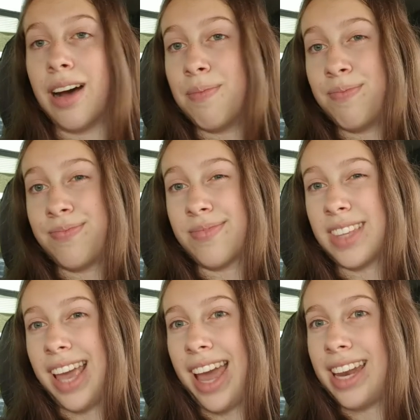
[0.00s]
and
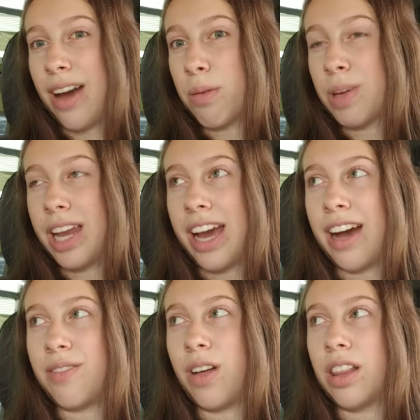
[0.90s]
now I'm gonna
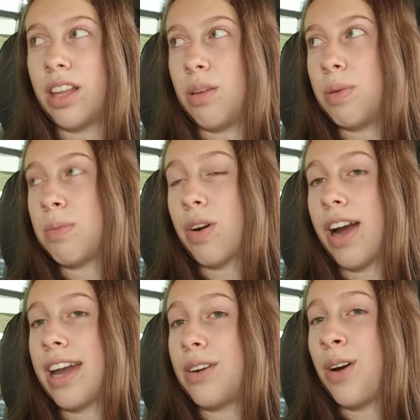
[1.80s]
have a little bit
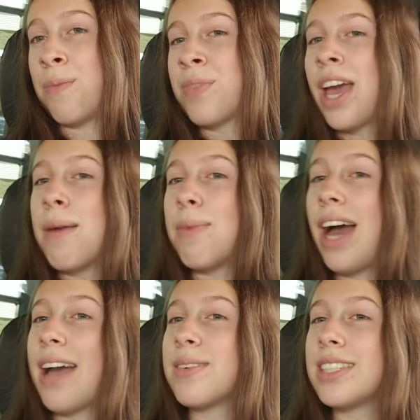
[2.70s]
more. I don't know.
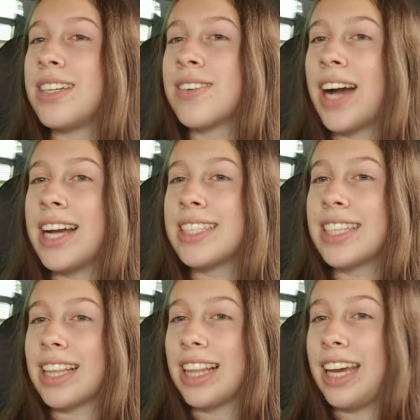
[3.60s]
But I will see you
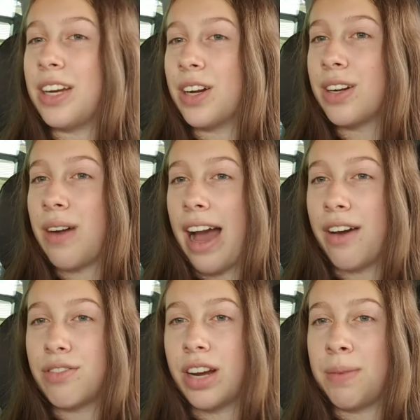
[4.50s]
guys later,
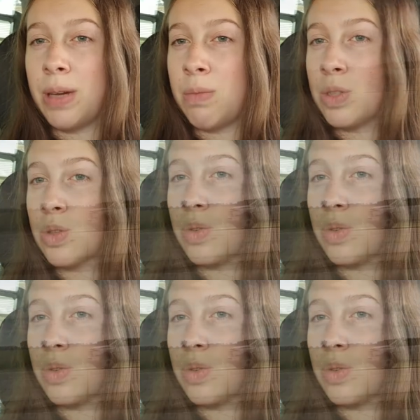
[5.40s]
after I'm done with